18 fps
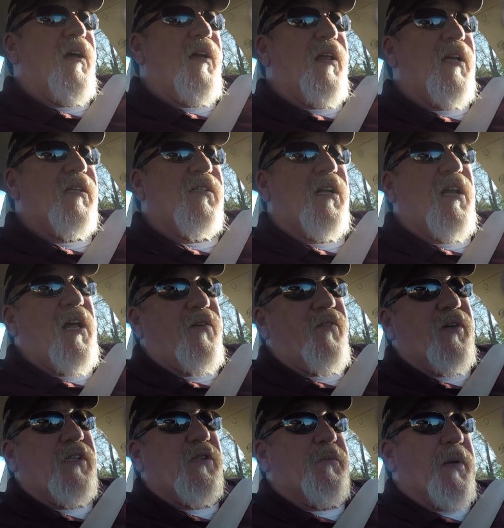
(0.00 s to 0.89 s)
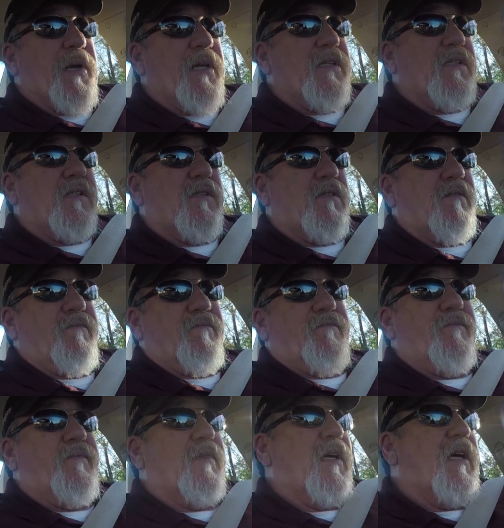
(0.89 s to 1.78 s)
That's a lot of expense,
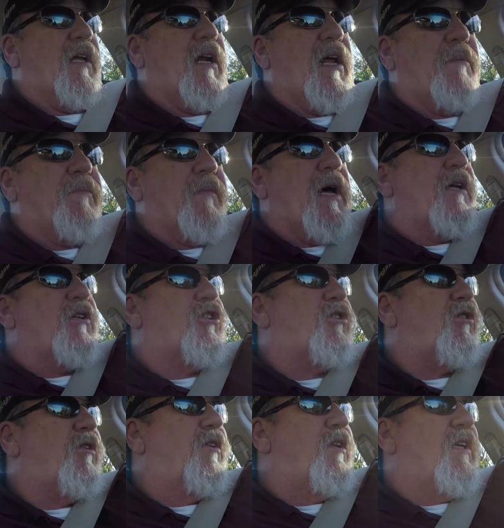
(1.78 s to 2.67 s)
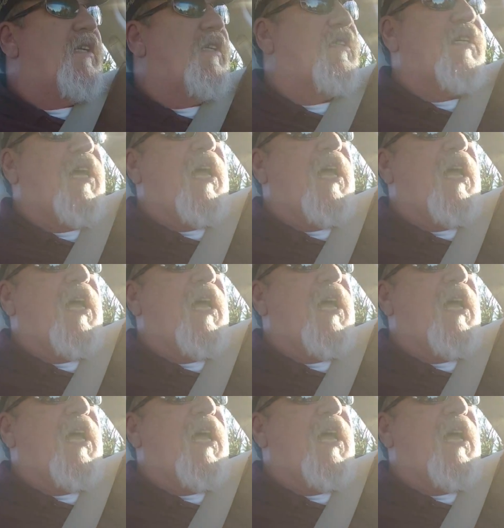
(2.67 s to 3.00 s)
and I'm not sure that it's